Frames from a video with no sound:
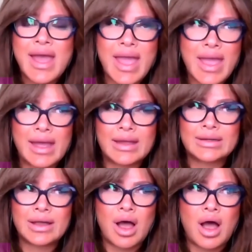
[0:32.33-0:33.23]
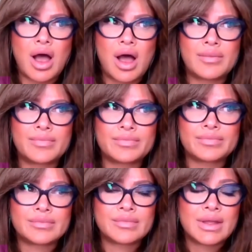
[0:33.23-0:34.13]
And um,
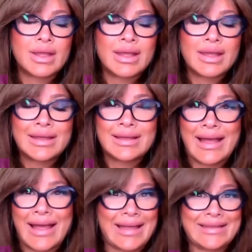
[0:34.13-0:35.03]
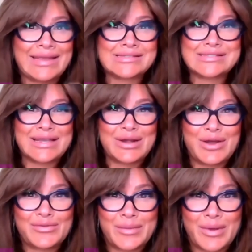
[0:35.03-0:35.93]
I, I can't say
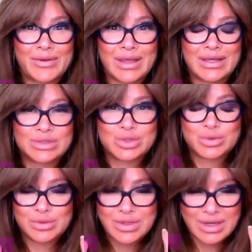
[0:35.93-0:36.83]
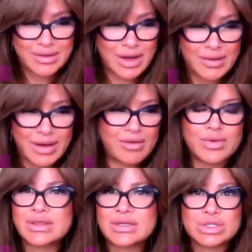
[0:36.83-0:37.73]
enough about Gertrude and, and
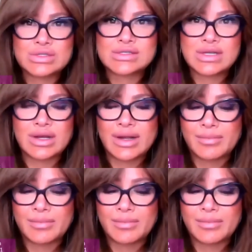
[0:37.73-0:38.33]
everything she's done.